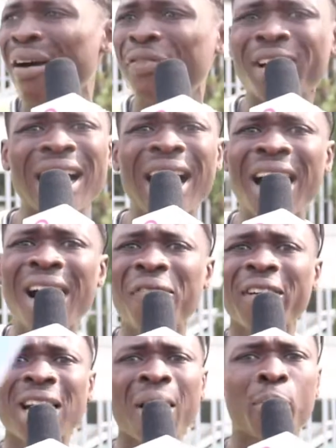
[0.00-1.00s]
African
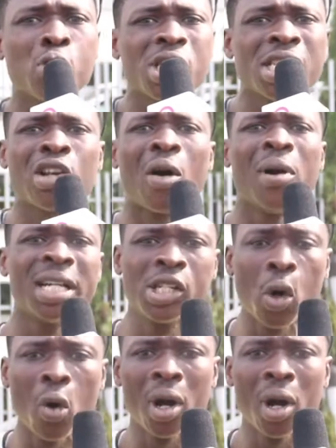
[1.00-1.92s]
father bullshit comedy.